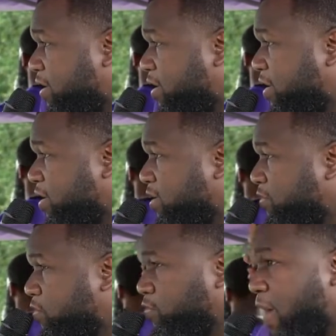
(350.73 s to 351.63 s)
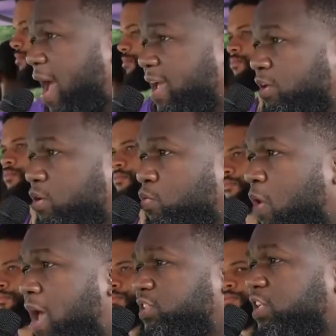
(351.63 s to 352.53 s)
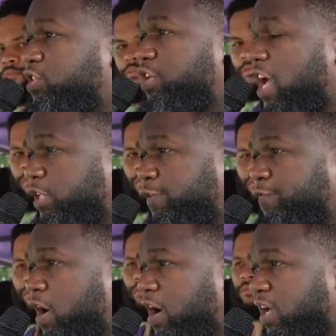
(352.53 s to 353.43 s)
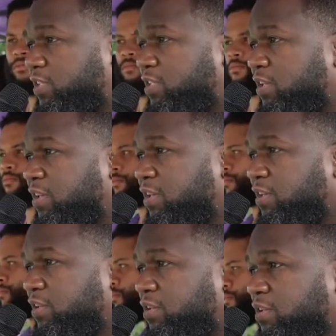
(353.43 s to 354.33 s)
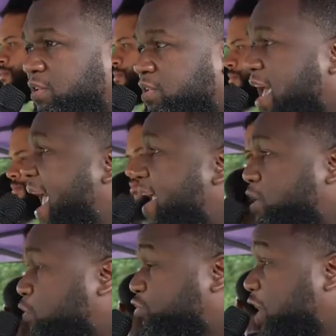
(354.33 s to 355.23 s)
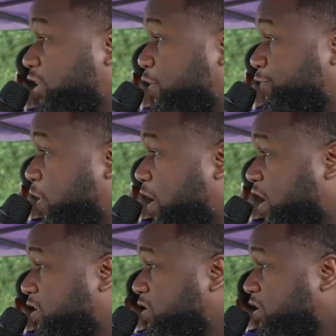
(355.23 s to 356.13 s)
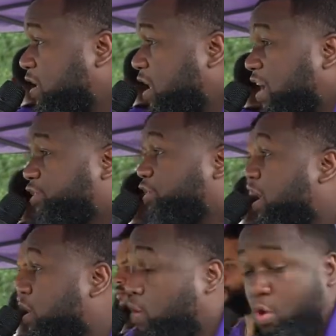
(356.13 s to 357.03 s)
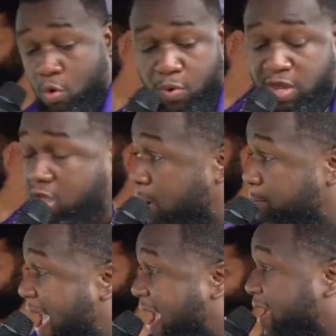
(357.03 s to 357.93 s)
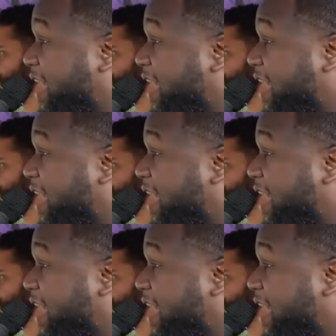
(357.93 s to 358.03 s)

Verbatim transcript: Right. Right. Where's the justice for us? There ain't no justice for us until we come back